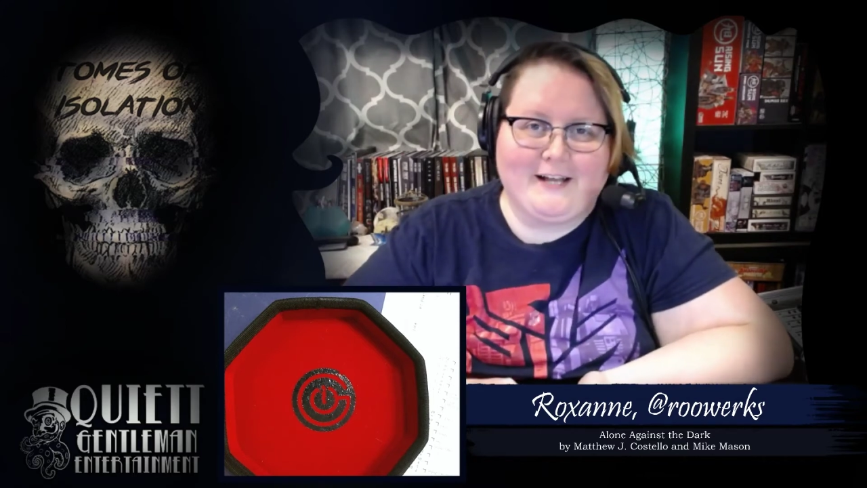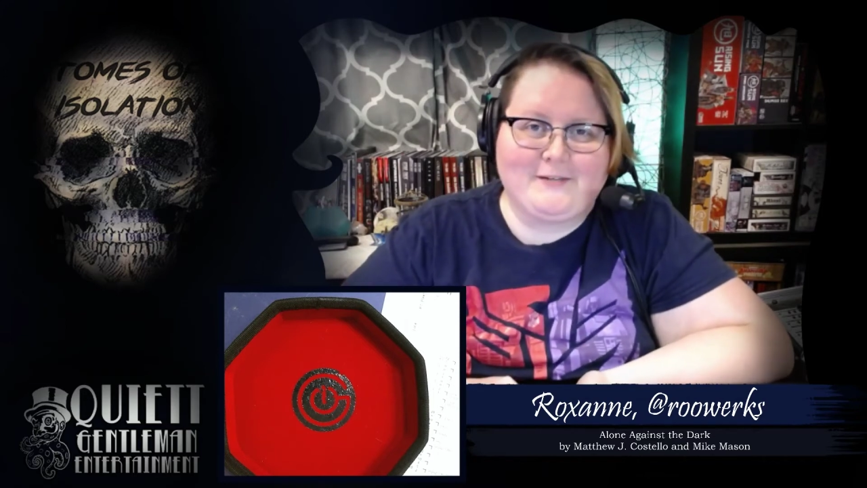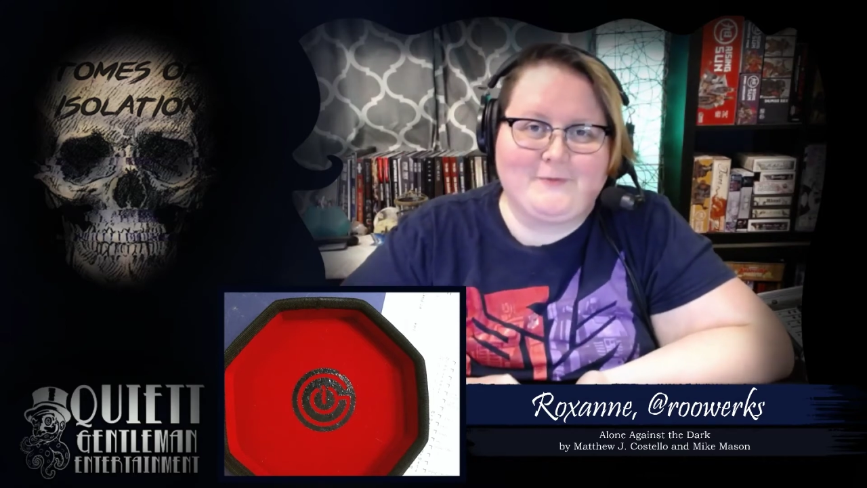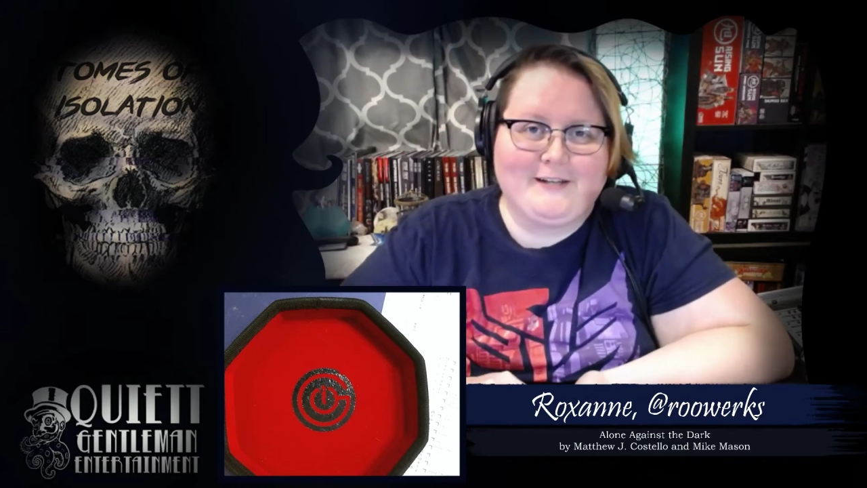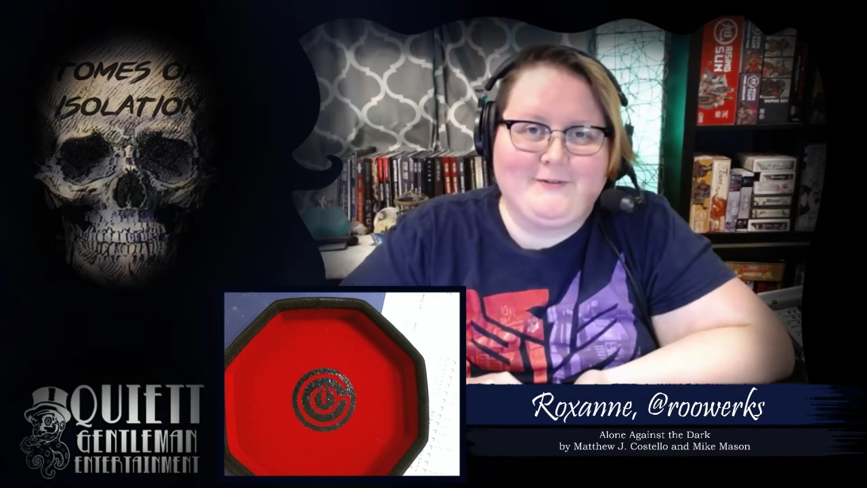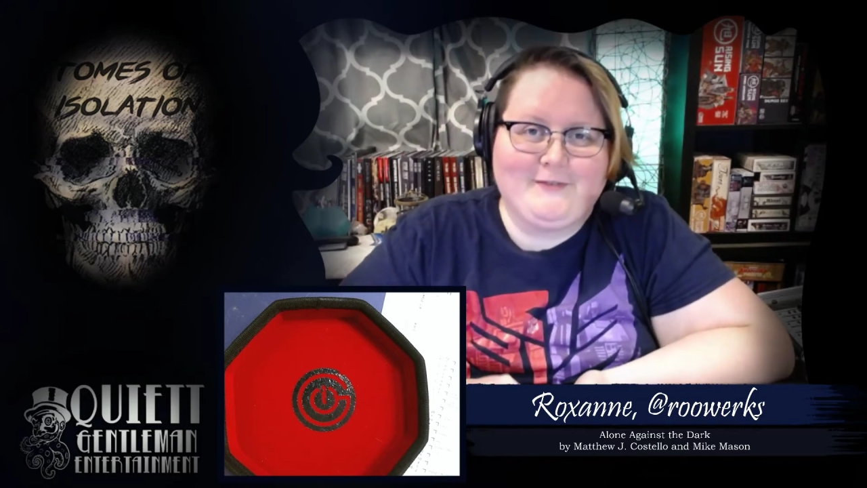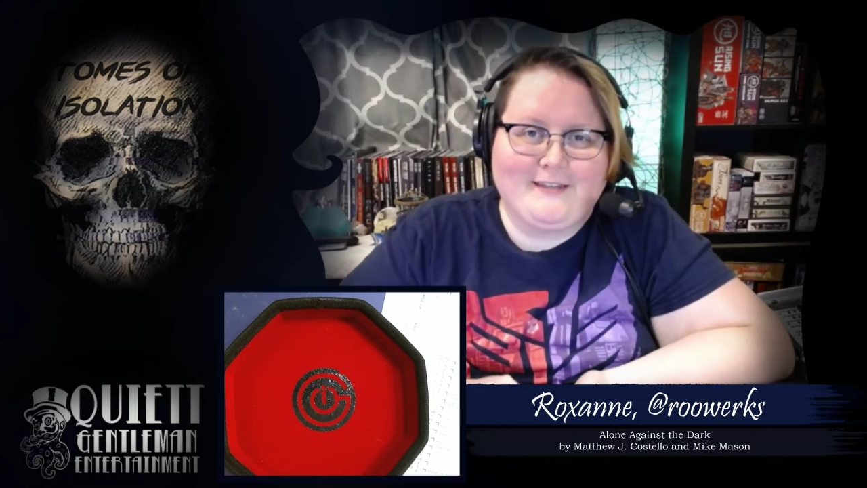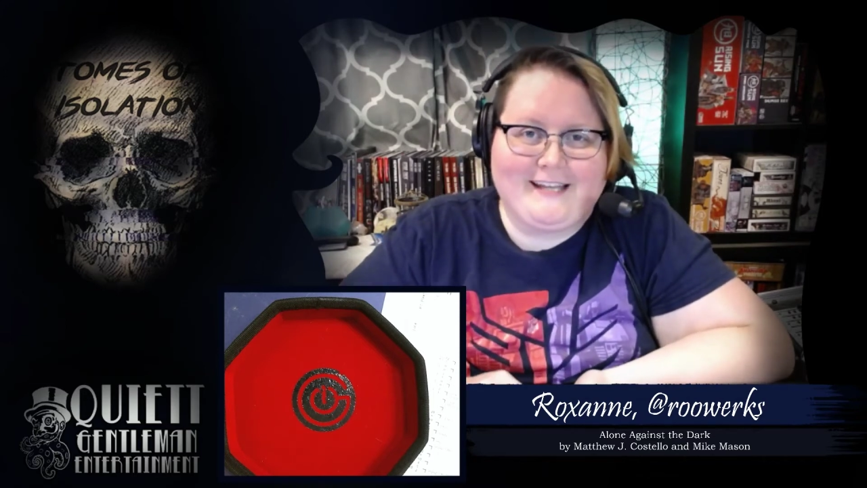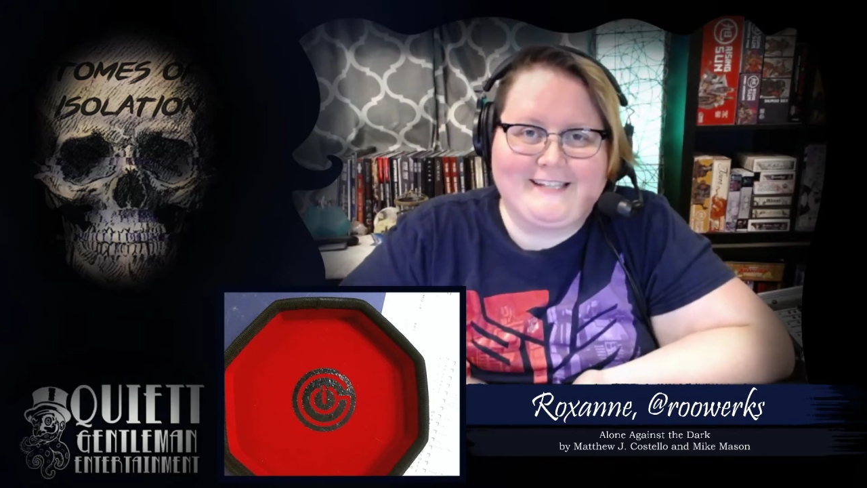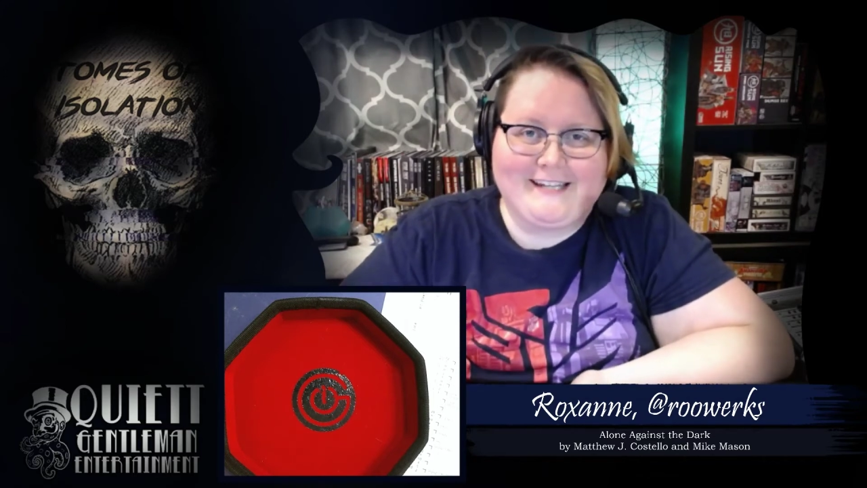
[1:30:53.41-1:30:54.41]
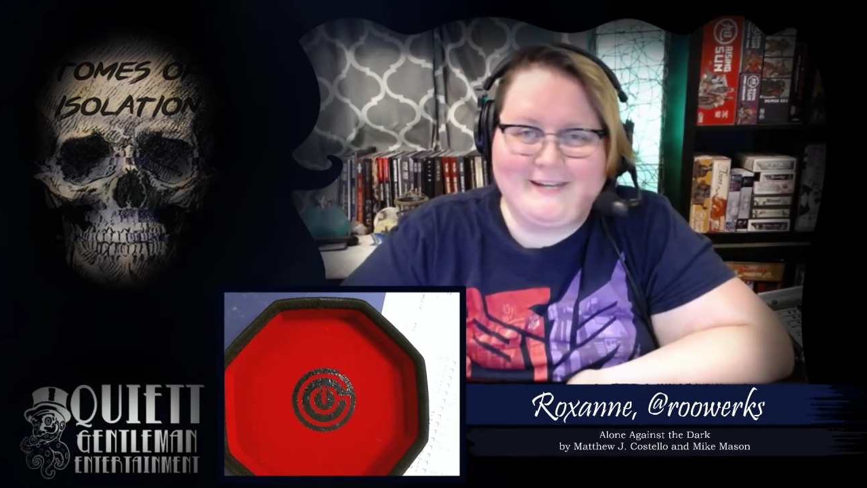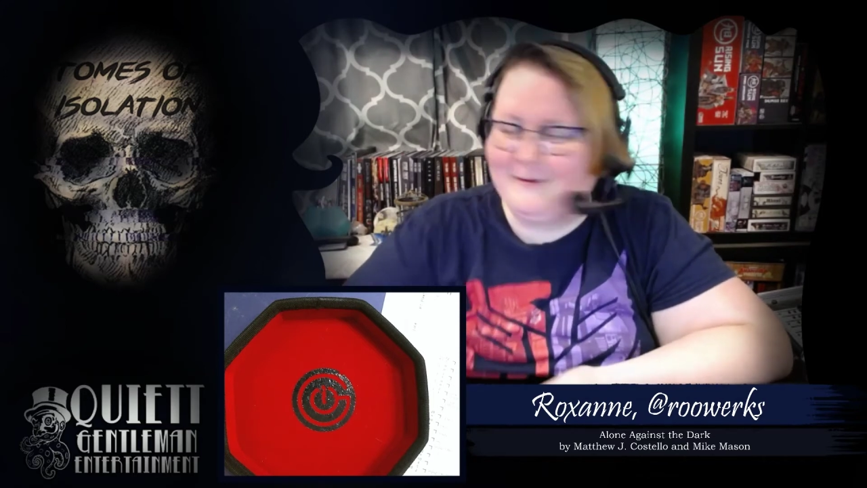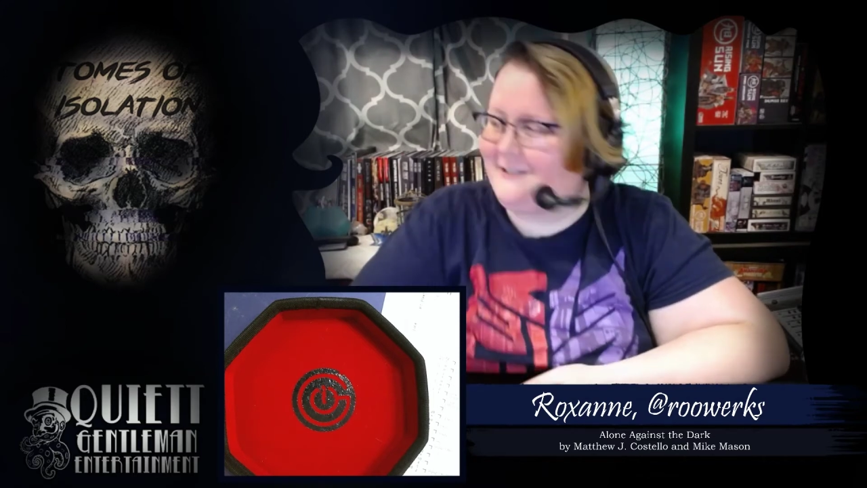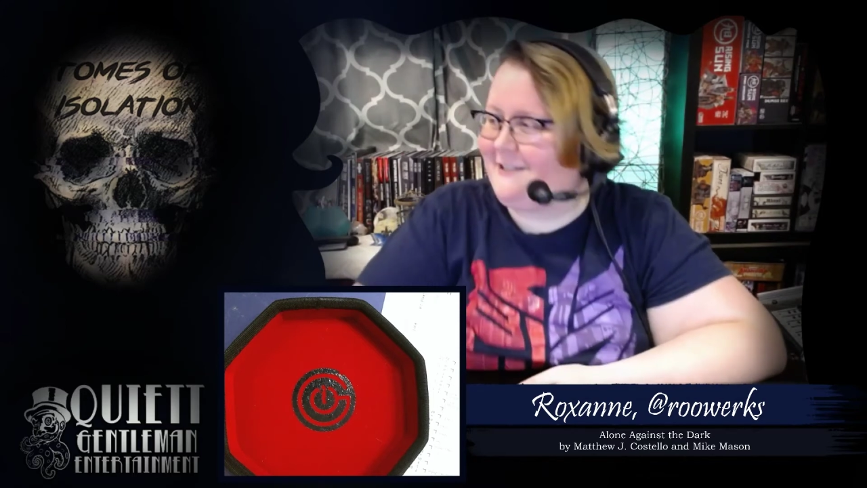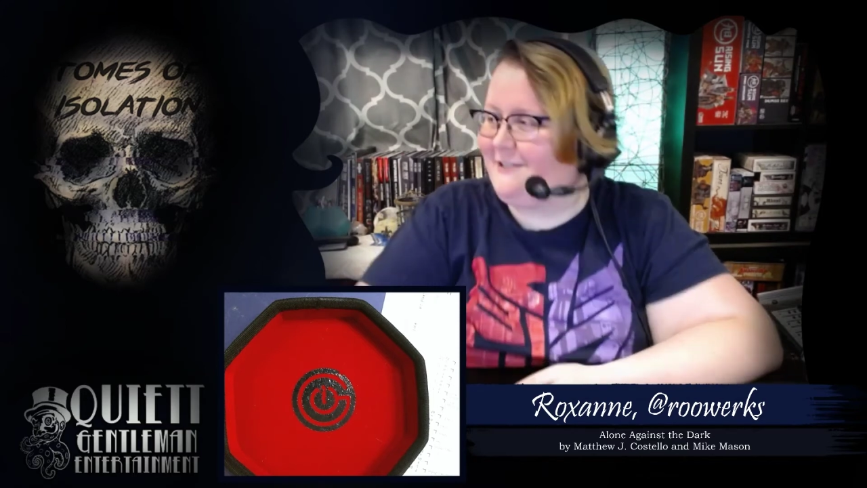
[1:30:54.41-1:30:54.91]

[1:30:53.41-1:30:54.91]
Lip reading: want to do the things that he wants to do.